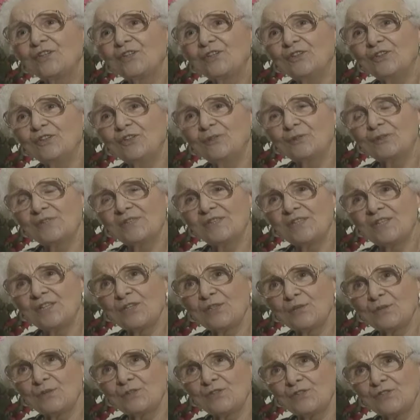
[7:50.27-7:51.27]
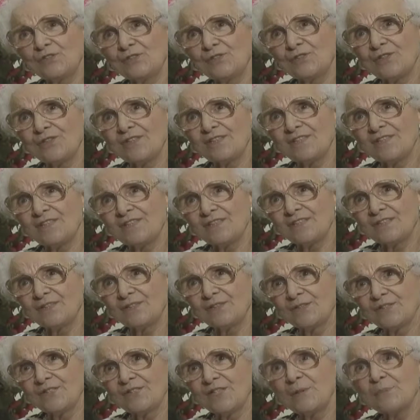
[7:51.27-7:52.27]
you see those thorns
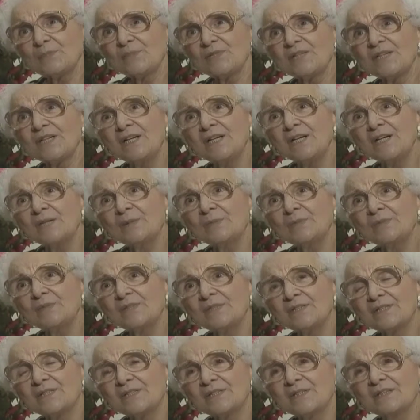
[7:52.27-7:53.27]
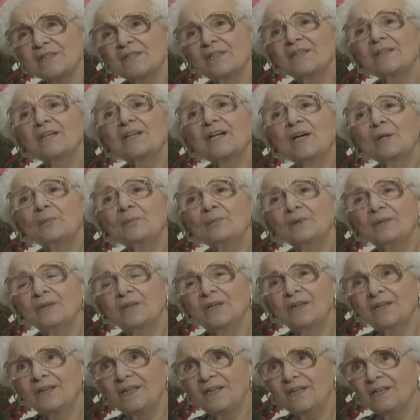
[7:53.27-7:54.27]
there. Sometimes I'm
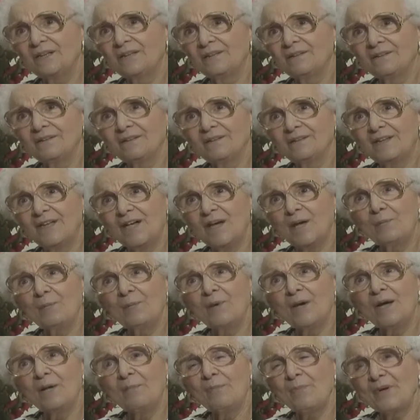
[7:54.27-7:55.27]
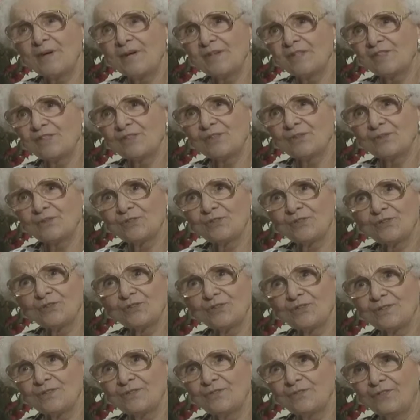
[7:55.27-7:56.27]
lucky. I bypass those
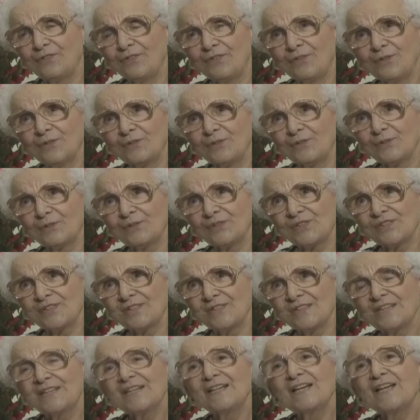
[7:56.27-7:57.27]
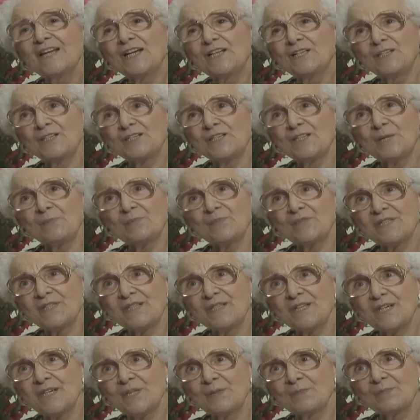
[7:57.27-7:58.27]
thorns. And
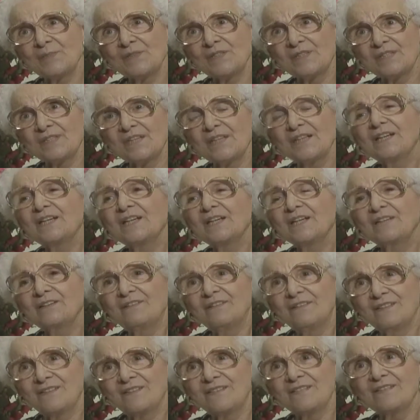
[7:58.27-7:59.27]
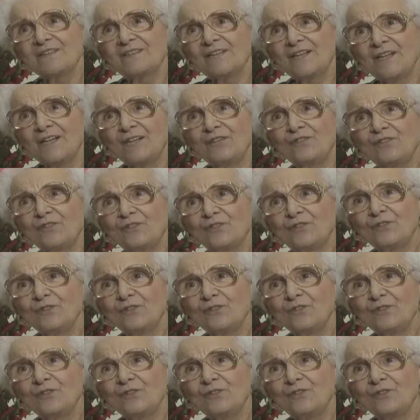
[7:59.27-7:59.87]
sometimes it's life